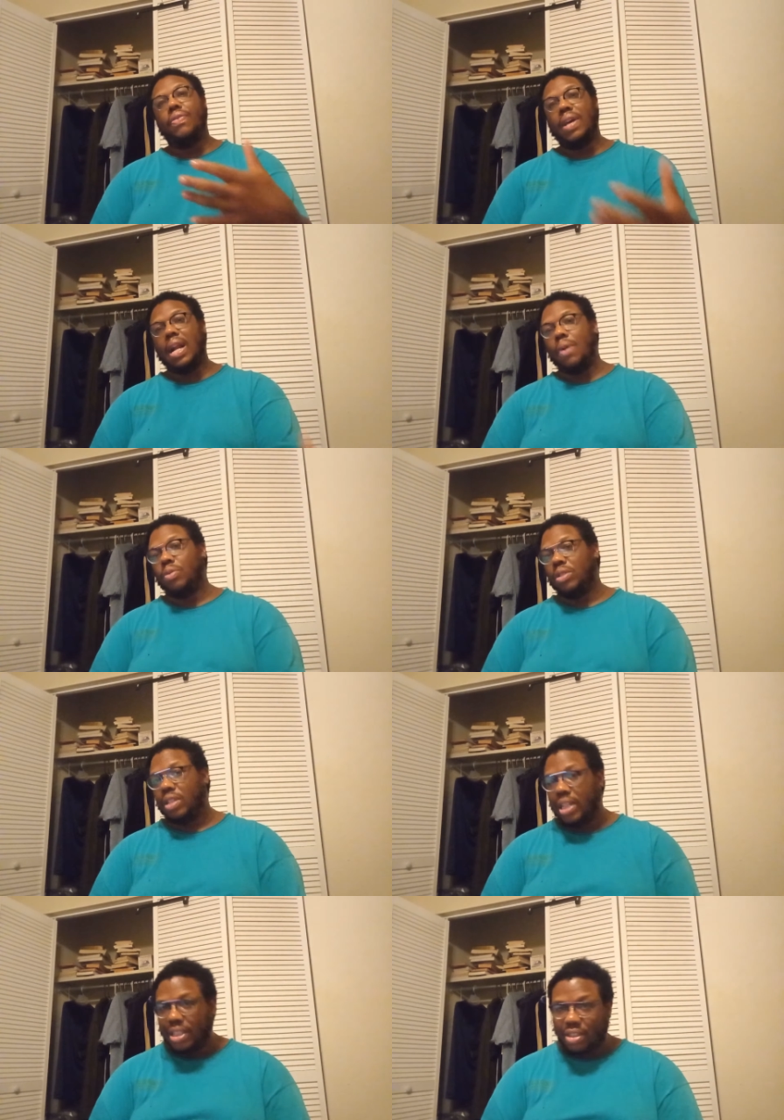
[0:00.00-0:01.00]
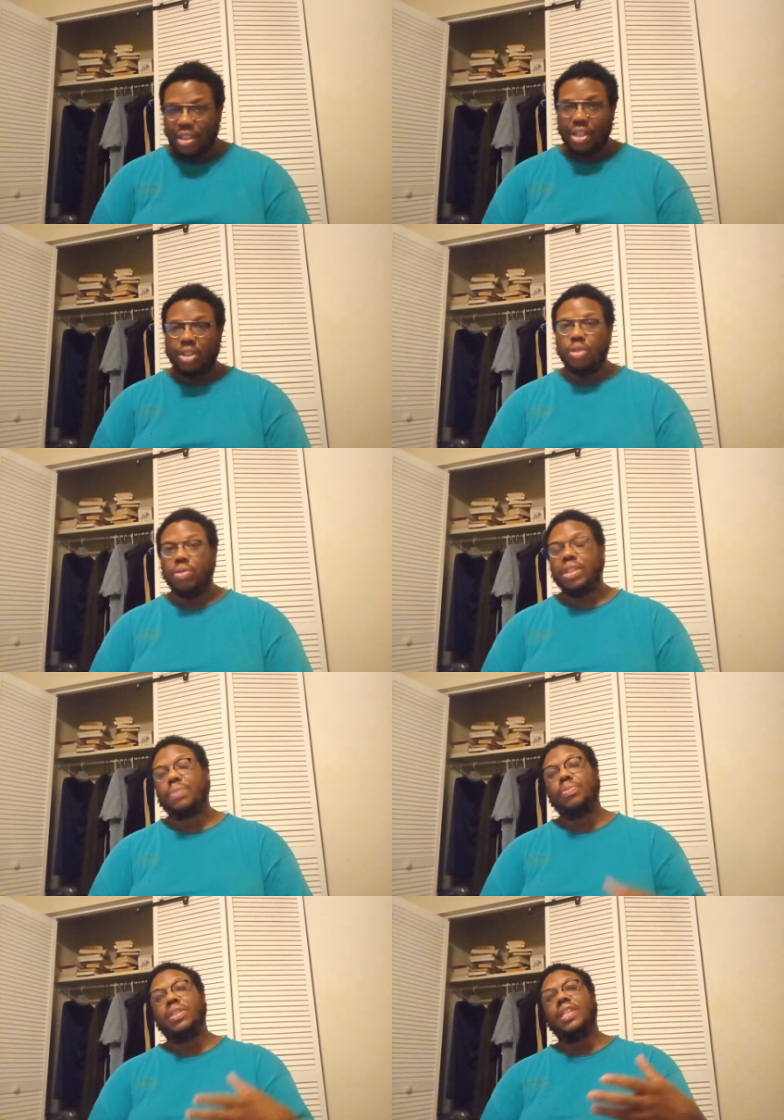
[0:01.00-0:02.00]
that I was listening to,
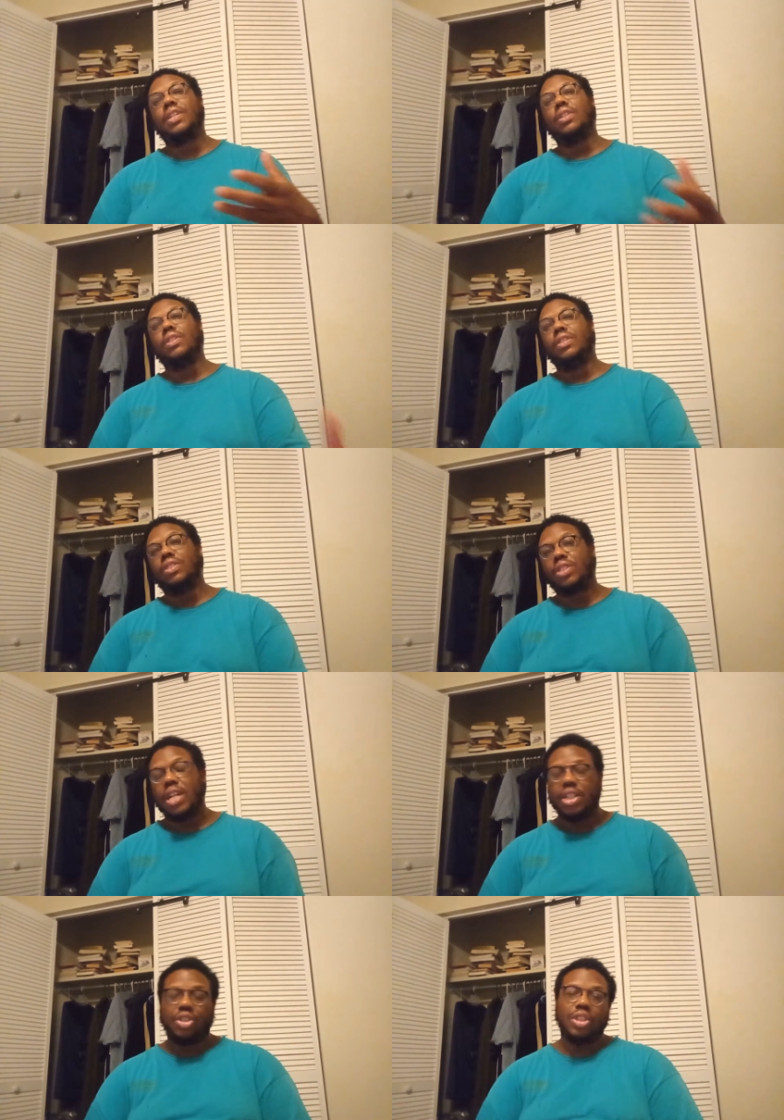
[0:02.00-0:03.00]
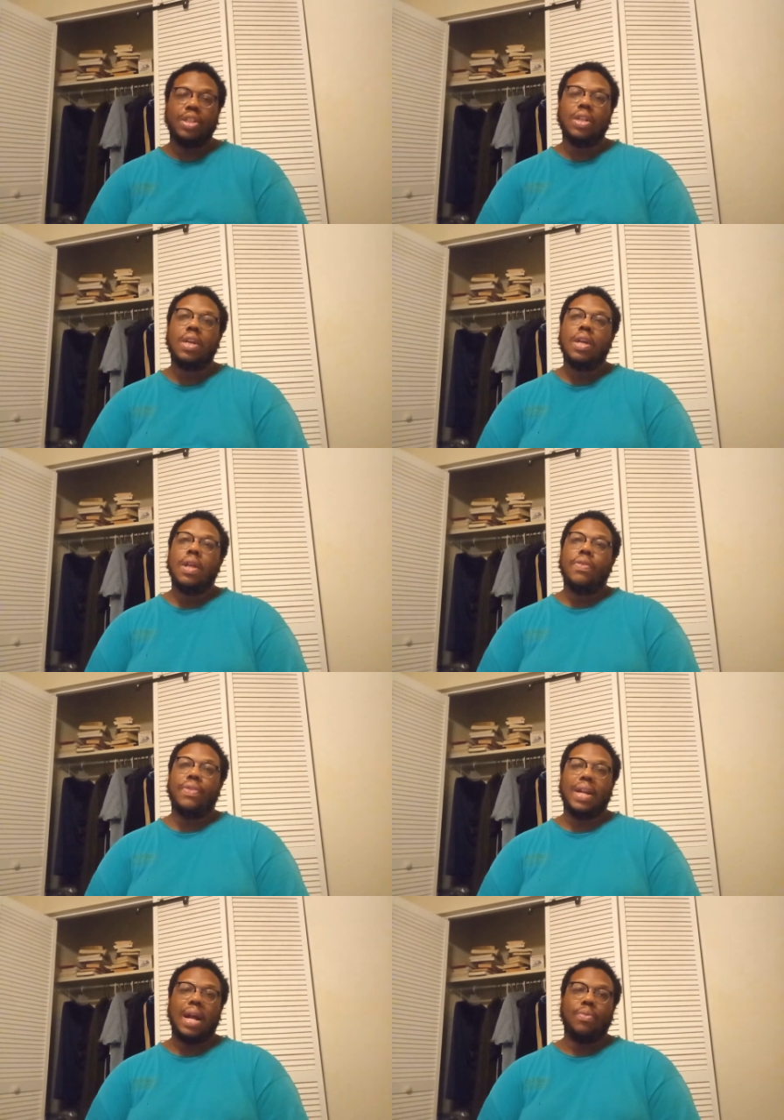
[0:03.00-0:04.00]
this particular discussion
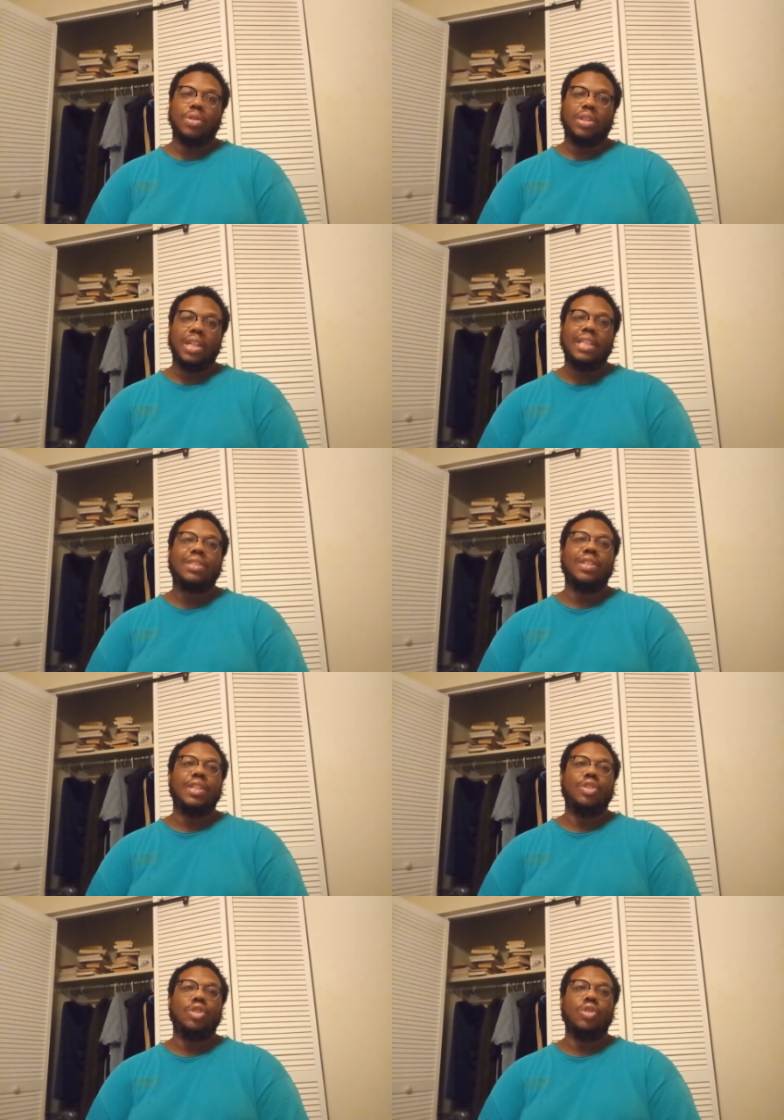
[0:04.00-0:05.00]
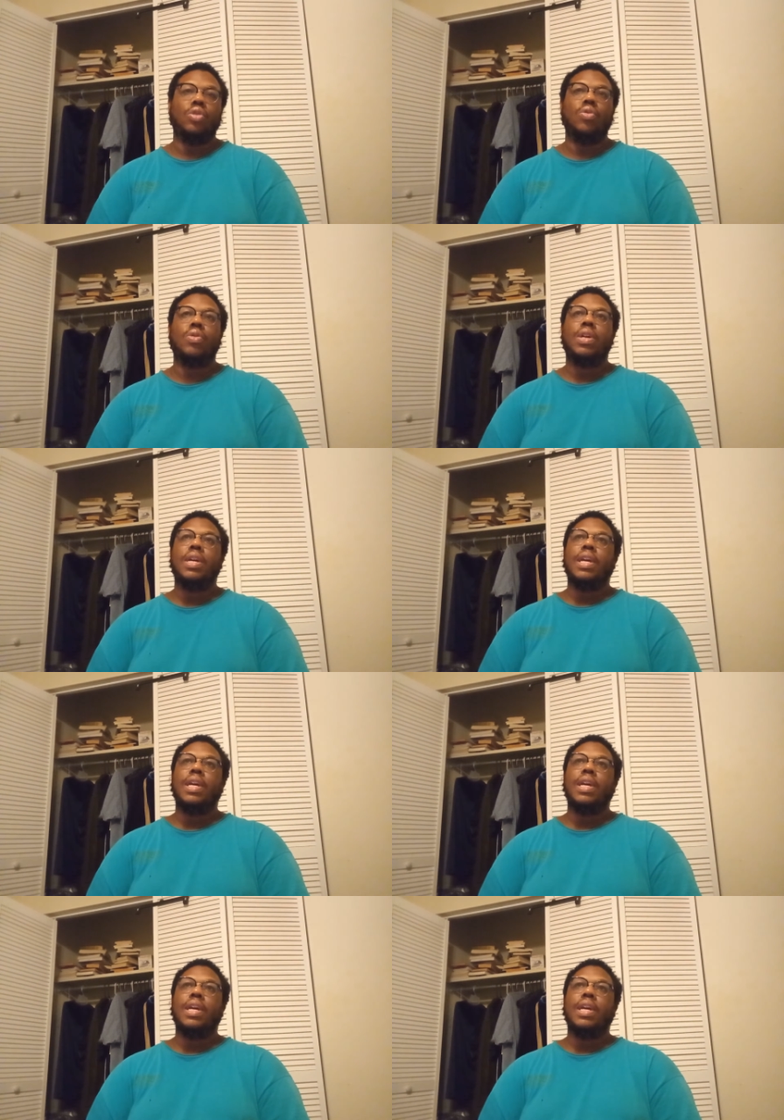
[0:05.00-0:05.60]
that I was listening to,